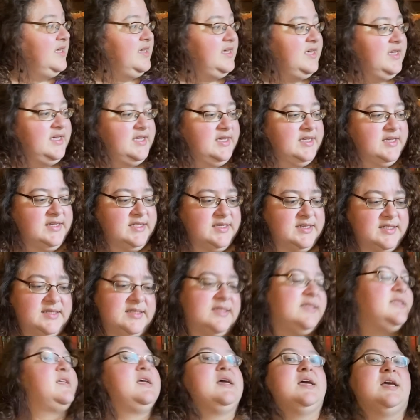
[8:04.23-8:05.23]

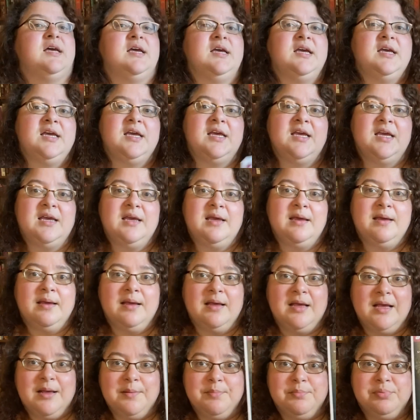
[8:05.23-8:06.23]
is
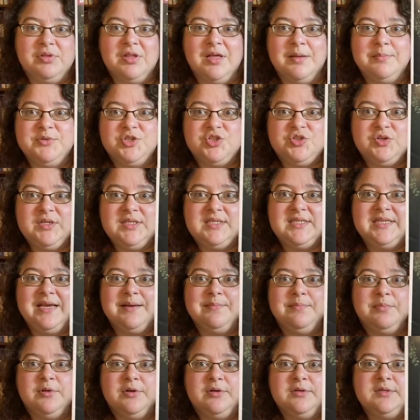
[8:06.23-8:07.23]
Plum Street
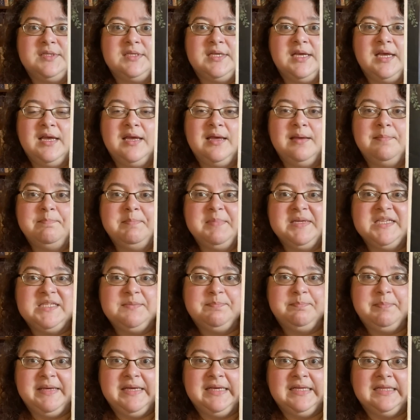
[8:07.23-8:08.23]
Samplers, Miss
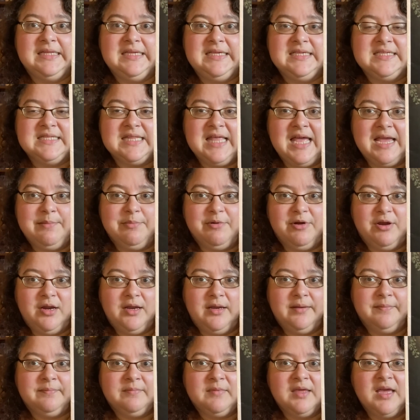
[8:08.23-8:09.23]
Bingley's
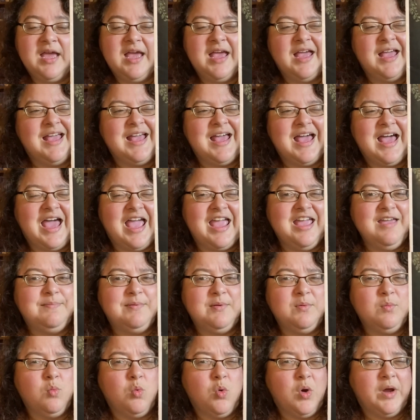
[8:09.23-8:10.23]
Library. I have
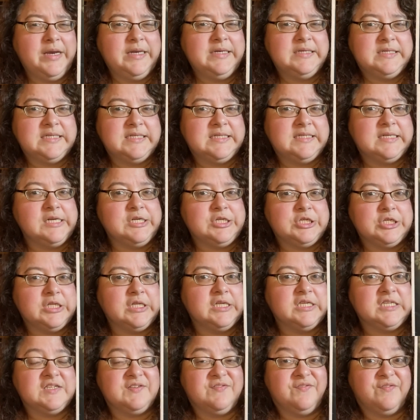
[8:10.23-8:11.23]
been wanting to stitch
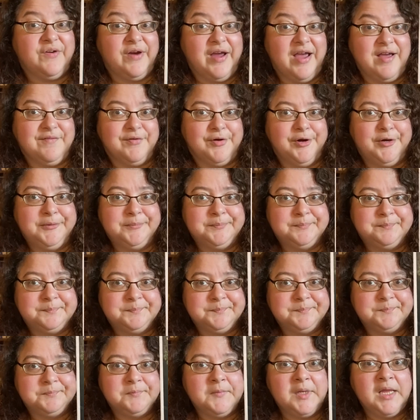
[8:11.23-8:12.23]
this forever.
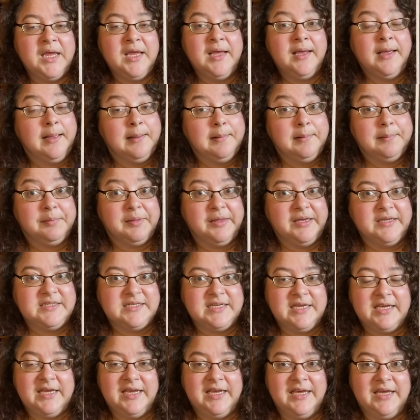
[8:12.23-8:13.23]
Plan to
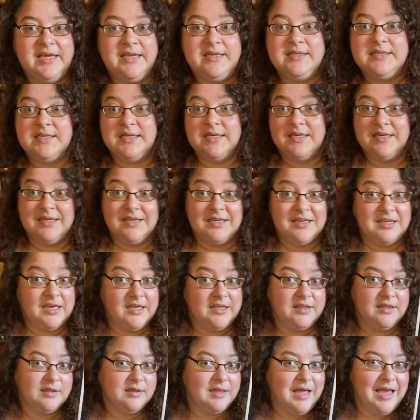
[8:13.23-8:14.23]
hang it
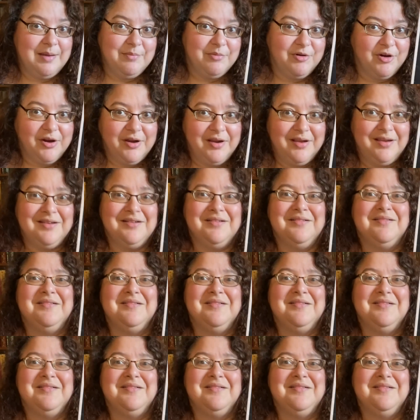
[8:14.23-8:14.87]
in the library